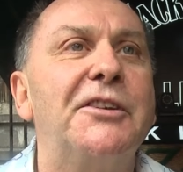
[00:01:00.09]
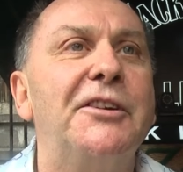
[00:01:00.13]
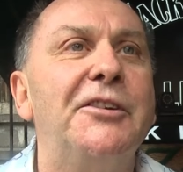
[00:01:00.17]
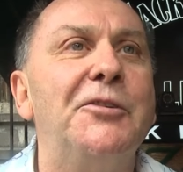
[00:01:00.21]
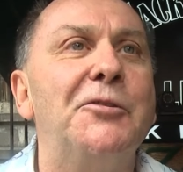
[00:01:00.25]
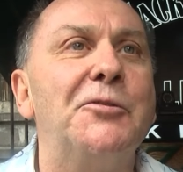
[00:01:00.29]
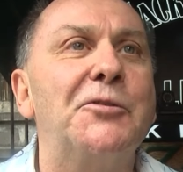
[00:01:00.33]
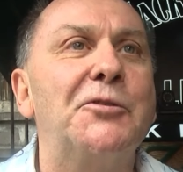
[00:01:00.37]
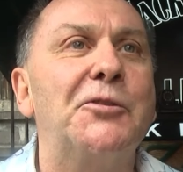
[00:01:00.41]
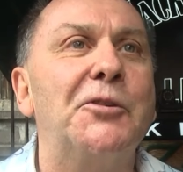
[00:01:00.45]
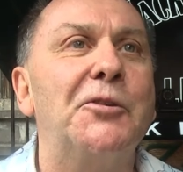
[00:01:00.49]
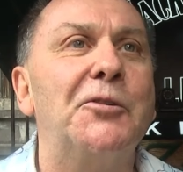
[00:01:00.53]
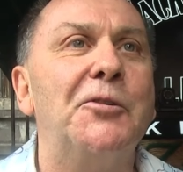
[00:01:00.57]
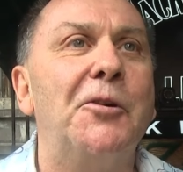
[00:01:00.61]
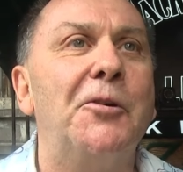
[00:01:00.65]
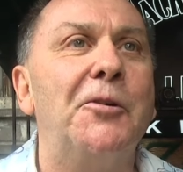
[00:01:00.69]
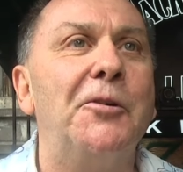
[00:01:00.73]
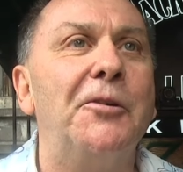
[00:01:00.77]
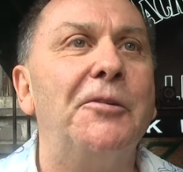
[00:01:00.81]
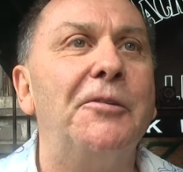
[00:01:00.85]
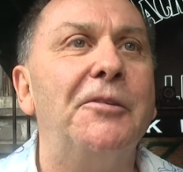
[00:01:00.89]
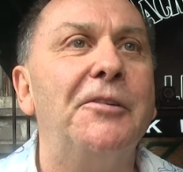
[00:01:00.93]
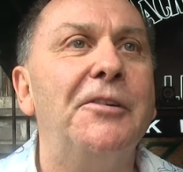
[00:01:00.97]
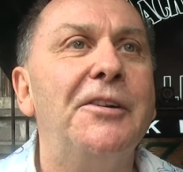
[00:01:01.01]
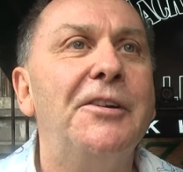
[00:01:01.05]
they used to
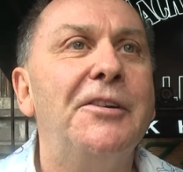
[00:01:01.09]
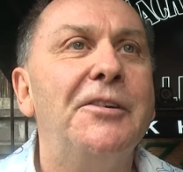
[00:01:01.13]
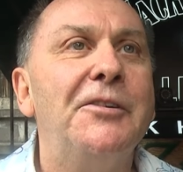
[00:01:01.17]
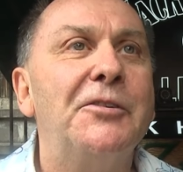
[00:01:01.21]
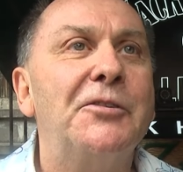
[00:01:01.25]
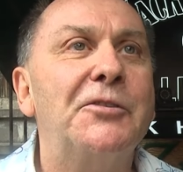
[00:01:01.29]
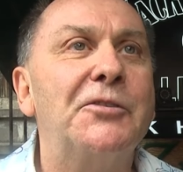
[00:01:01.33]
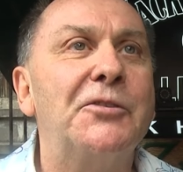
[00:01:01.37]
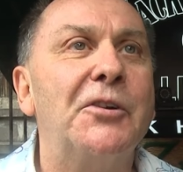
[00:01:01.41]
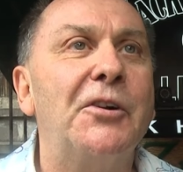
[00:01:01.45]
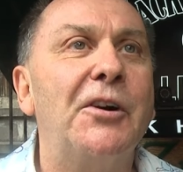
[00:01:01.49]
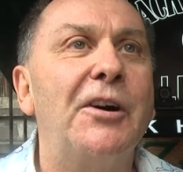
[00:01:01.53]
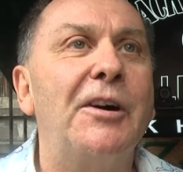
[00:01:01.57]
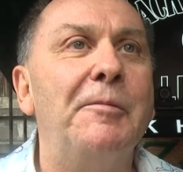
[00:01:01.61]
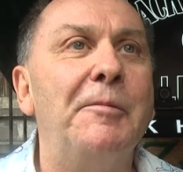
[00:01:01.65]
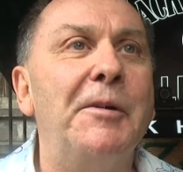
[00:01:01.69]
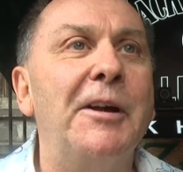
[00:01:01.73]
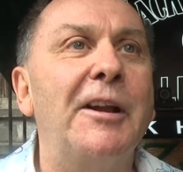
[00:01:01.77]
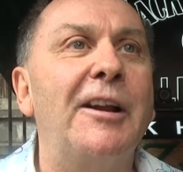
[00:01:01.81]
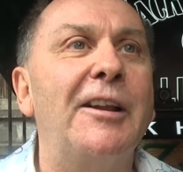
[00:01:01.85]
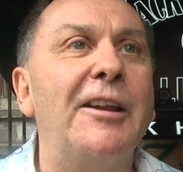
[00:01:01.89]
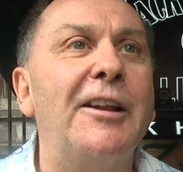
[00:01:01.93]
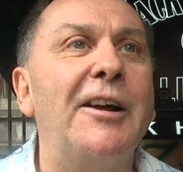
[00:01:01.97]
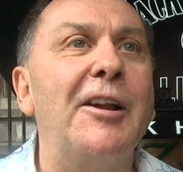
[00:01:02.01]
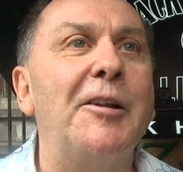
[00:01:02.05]
go to. So I
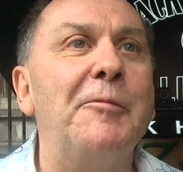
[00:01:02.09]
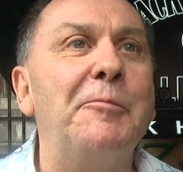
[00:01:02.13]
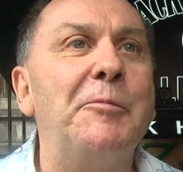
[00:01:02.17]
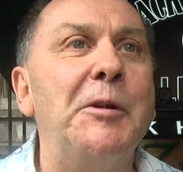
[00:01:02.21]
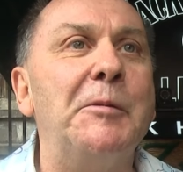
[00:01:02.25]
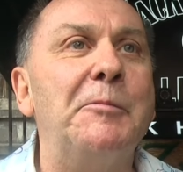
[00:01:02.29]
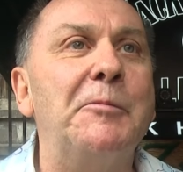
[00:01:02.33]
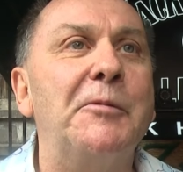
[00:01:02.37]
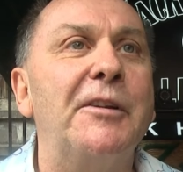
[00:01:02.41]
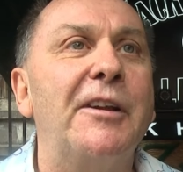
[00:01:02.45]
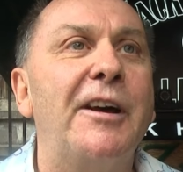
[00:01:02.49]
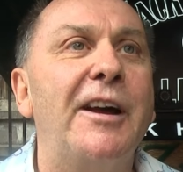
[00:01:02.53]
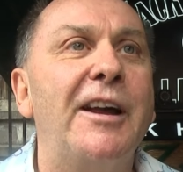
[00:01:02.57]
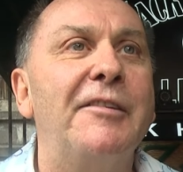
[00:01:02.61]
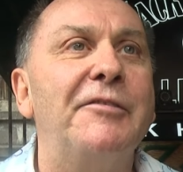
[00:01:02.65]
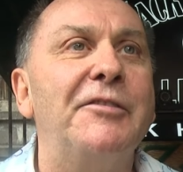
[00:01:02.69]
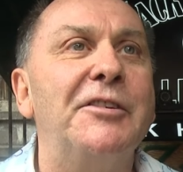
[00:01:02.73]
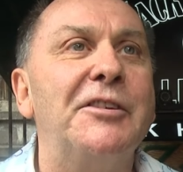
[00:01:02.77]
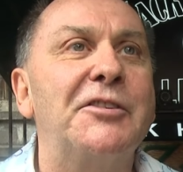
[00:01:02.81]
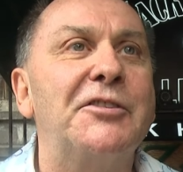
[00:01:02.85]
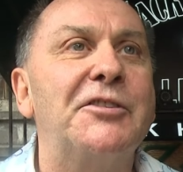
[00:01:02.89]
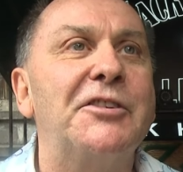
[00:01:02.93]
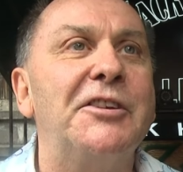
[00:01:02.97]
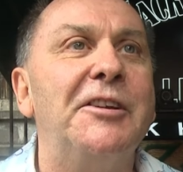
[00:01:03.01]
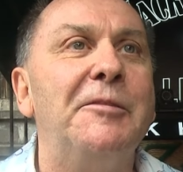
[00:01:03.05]
met a lot of people I
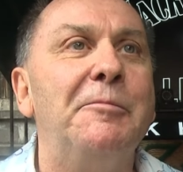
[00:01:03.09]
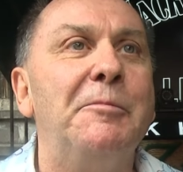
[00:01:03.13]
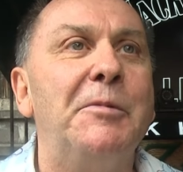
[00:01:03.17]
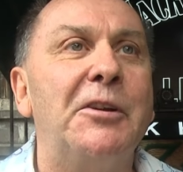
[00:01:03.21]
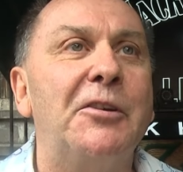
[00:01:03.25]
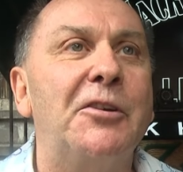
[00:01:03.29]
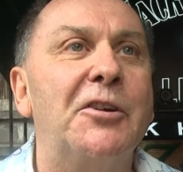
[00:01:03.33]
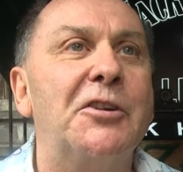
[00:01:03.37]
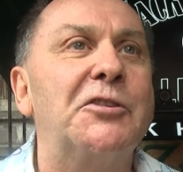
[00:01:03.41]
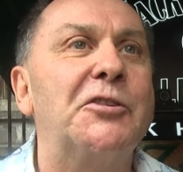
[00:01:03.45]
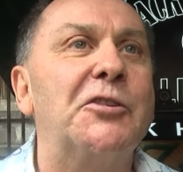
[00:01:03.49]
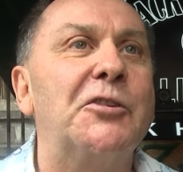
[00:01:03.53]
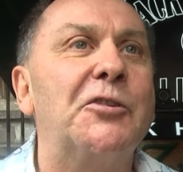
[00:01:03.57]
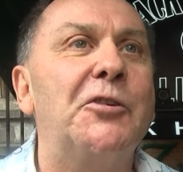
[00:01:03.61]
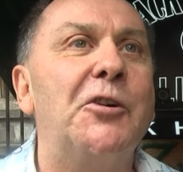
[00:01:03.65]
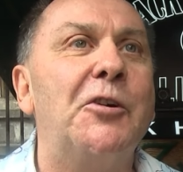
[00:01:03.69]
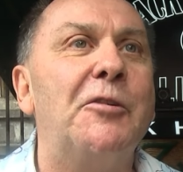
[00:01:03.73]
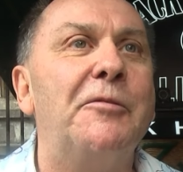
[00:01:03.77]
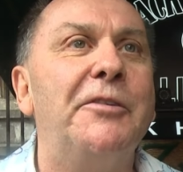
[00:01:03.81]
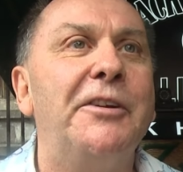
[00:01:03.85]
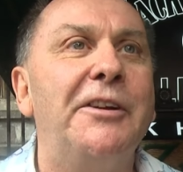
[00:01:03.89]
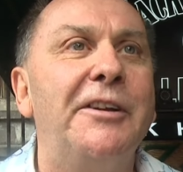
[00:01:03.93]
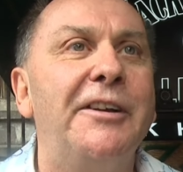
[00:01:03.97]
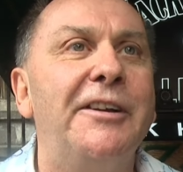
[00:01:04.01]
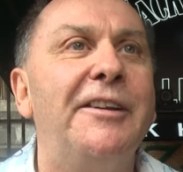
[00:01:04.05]
haven't seen because of
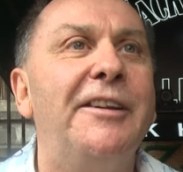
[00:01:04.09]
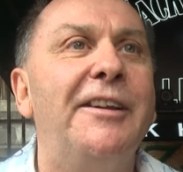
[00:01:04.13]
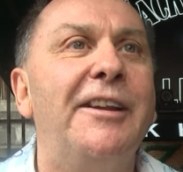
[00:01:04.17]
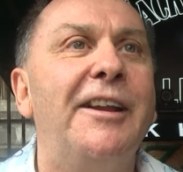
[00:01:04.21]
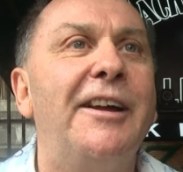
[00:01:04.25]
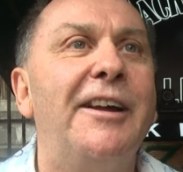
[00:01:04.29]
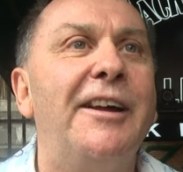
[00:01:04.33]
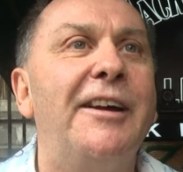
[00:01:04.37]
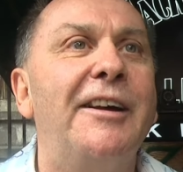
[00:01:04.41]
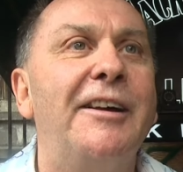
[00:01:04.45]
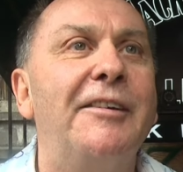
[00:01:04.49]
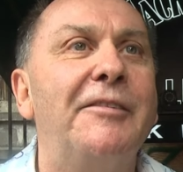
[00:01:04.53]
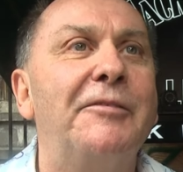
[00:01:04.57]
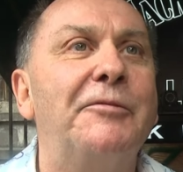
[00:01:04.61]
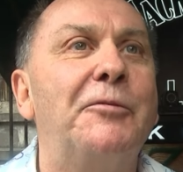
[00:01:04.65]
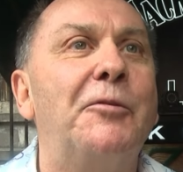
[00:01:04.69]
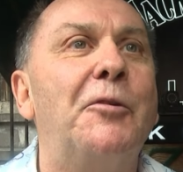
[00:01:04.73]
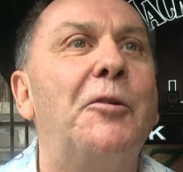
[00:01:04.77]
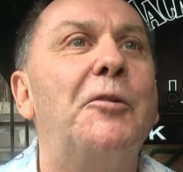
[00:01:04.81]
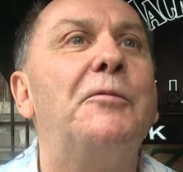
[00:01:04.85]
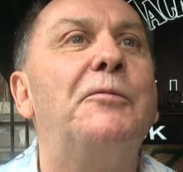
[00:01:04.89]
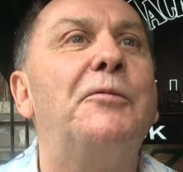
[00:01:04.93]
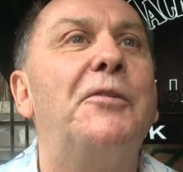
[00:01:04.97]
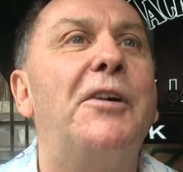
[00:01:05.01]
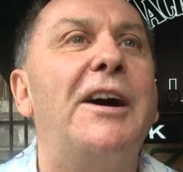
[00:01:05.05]
COVID in uh,
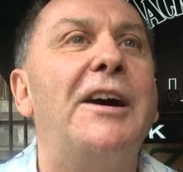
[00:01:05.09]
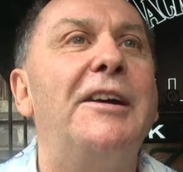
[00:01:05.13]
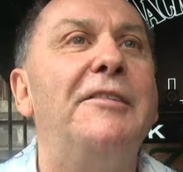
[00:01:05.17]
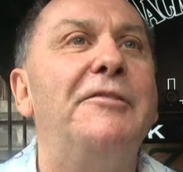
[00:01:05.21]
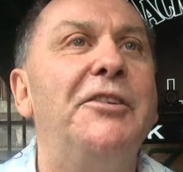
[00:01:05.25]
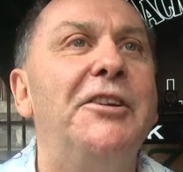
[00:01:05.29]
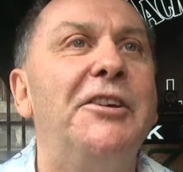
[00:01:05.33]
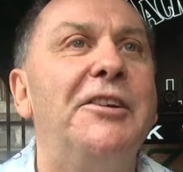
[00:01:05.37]
four or five